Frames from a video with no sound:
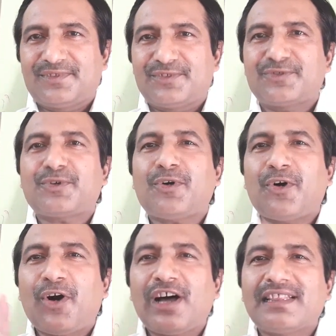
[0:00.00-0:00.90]
So
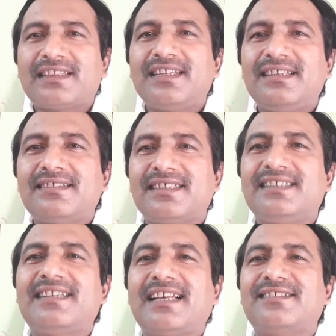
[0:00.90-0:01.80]
all these
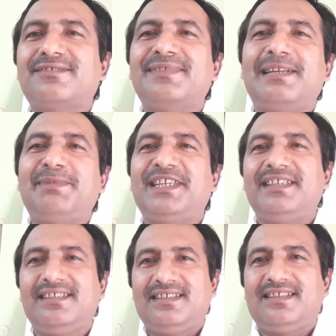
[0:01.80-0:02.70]
reasons will
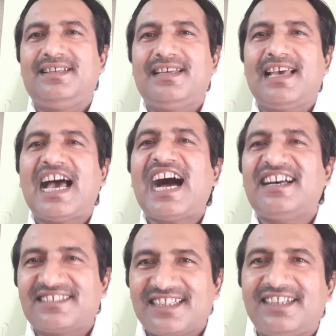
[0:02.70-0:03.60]
be
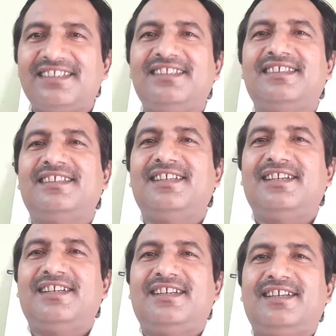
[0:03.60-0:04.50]
answered,
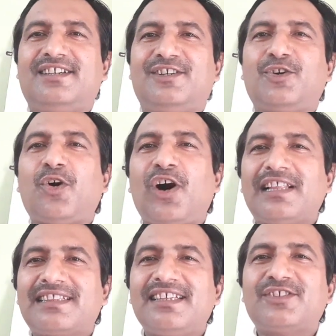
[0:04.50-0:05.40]

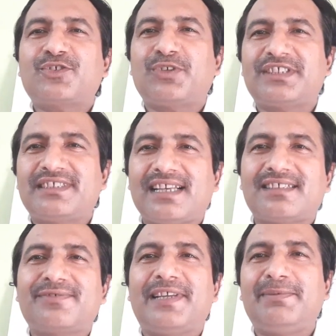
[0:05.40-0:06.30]
all these
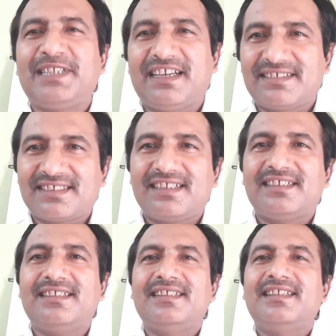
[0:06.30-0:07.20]
questions will be
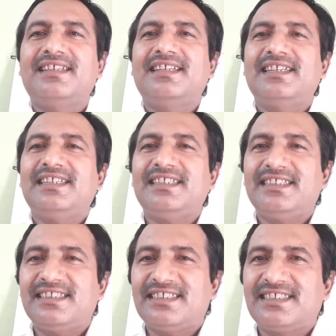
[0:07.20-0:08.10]
answered
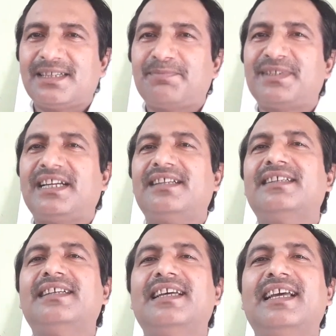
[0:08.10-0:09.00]
in this chapter,
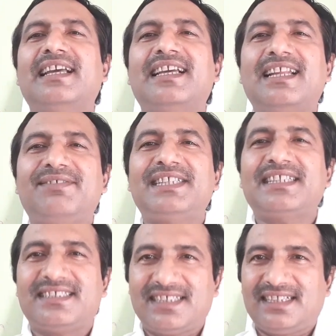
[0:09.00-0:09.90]

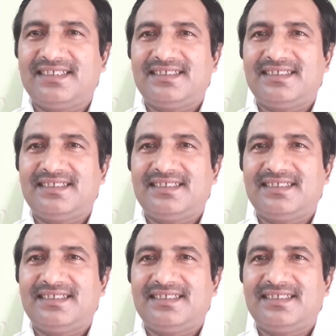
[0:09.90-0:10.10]
Gravitation.